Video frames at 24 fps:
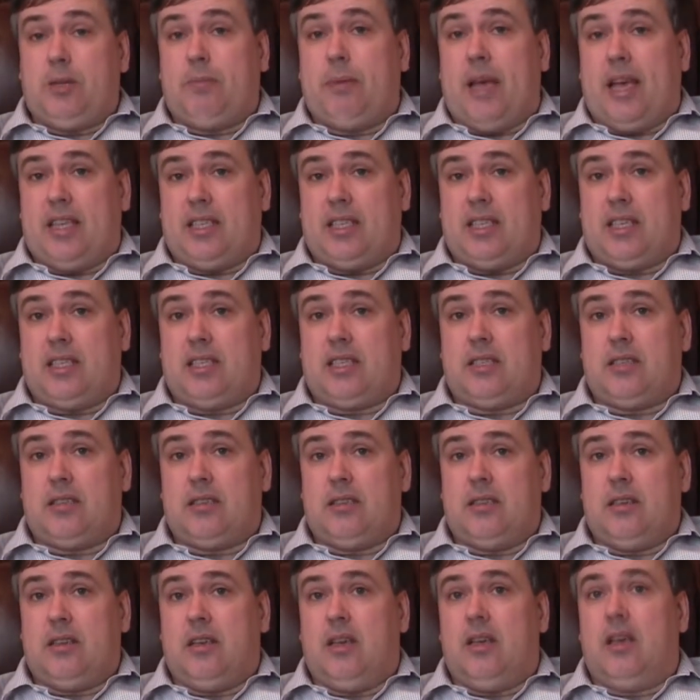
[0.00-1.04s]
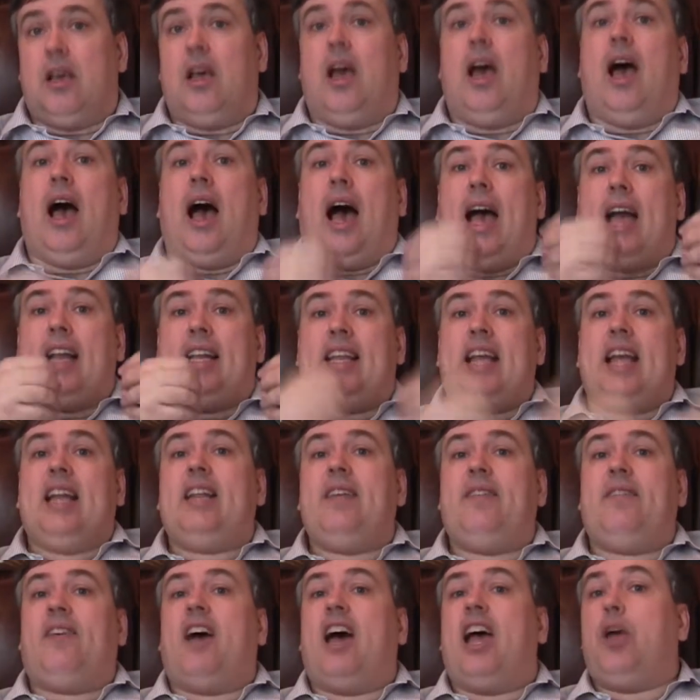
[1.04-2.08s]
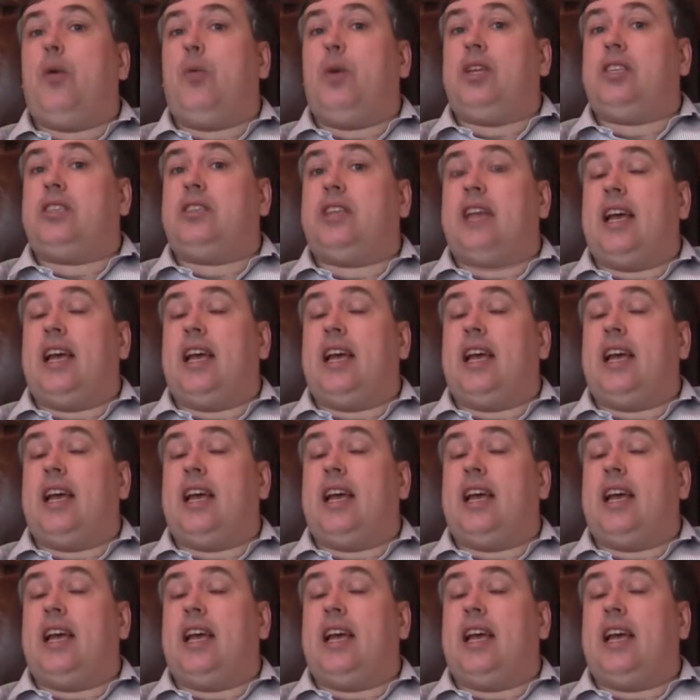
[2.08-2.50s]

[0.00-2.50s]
basis, identifying which